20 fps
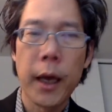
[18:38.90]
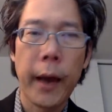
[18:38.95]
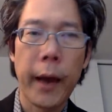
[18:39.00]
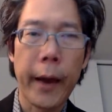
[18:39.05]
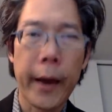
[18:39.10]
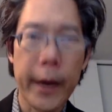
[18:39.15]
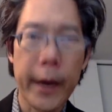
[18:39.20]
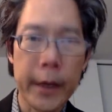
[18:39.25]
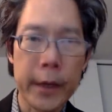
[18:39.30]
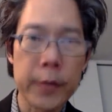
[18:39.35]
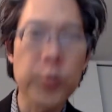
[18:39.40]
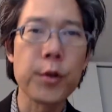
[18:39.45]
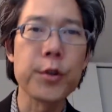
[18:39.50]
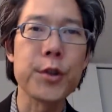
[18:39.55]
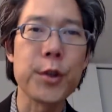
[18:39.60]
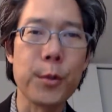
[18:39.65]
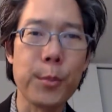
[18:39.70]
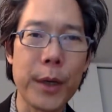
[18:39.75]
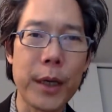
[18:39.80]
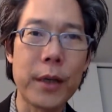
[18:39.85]
and
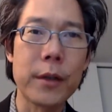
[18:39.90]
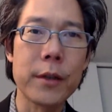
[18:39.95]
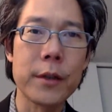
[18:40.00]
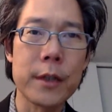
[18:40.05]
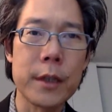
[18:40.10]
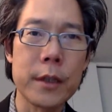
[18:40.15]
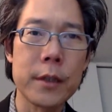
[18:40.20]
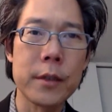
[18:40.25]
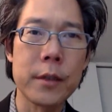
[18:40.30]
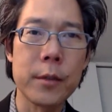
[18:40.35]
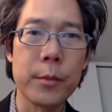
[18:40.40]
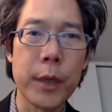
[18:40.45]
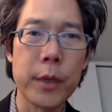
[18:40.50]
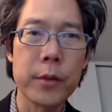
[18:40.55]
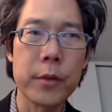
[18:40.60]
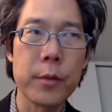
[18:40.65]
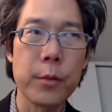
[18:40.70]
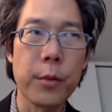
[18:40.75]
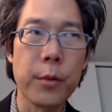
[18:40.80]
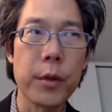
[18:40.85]
also because it is
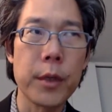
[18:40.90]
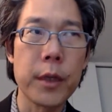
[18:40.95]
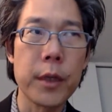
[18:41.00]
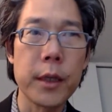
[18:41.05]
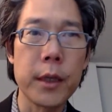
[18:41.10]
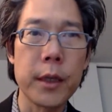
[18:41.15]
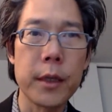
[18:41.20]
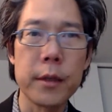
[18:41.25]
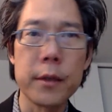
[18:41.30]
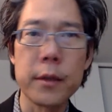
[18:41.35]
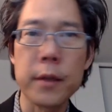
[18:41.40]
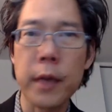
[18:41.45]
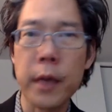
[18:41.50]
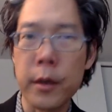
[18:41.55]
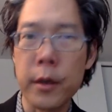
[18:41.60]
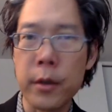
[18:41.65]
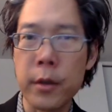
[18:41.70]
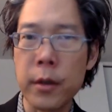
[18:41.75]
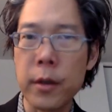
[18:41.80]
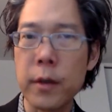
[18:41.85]
about supporting kids'
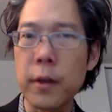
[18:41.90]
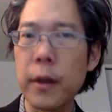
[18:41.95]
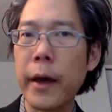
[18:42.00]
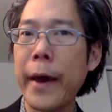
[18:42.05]
health